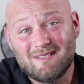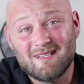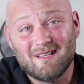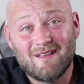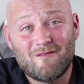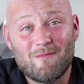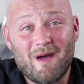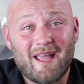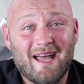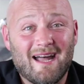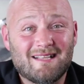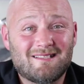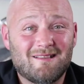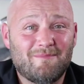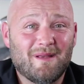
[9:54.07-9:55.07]
to deliver my
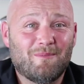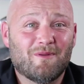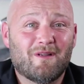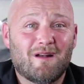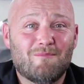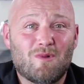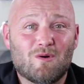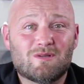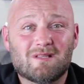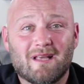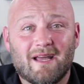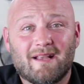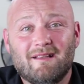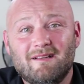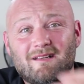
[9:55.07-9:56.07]
ads to the people that are most
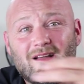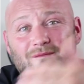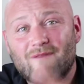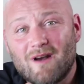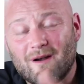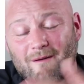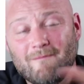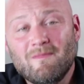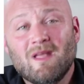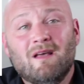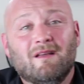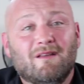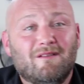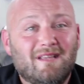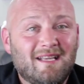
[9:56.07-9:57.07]
likely to convert.
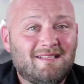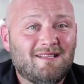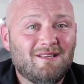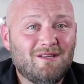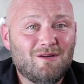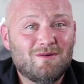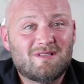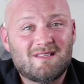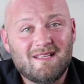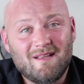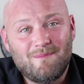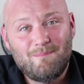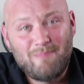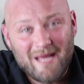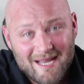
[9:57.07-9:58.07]
You need to use
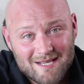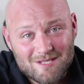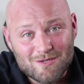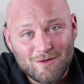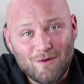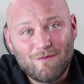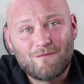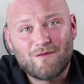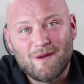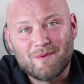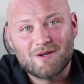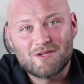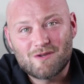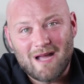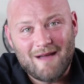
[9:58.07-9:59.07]
the pixel from
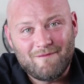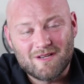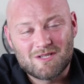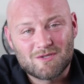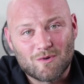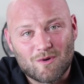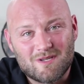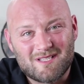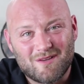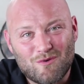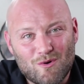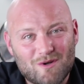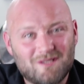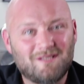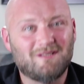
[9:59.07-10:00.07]
your traffic source in
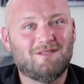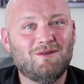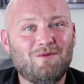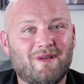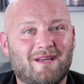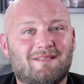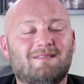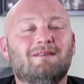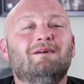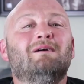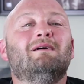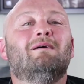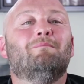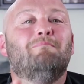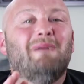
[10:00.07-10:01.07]
order to do this.
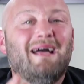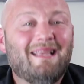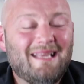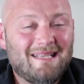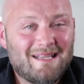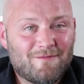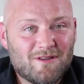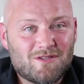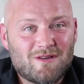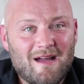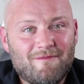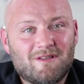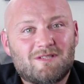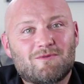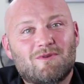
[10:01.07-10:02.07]
Many different
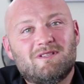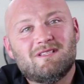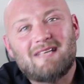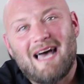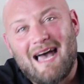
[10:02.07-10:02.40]
traffic sources